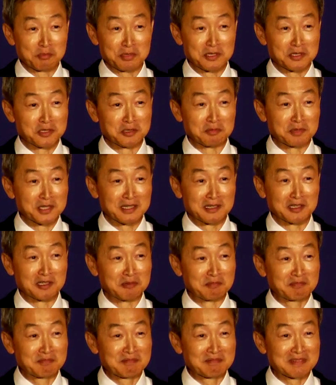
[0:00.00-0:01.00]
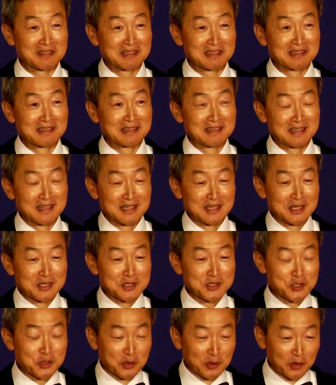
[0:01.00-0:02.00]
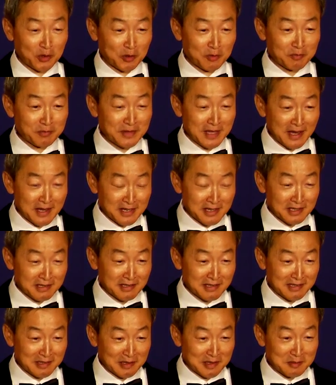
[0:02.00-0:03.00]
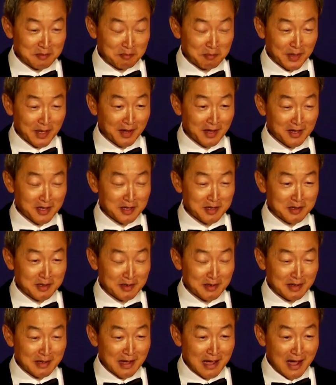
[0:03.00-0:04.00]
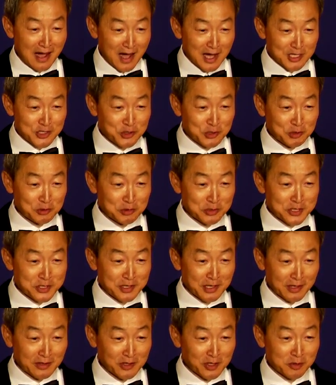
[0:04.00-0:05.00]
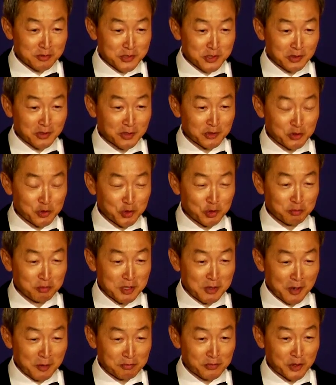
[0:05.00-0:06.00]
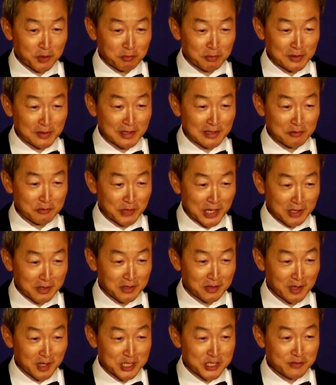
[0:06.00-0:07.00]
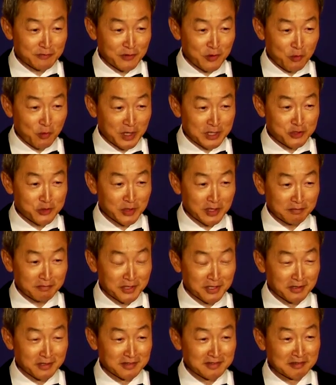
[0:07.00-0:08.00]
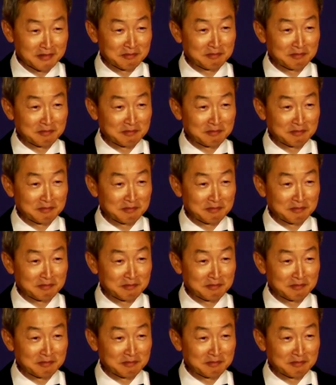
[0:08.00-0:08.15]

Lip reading: period of time. So, Danny, may I ask you to stand up so that you will be appropriately recognized for what you have done?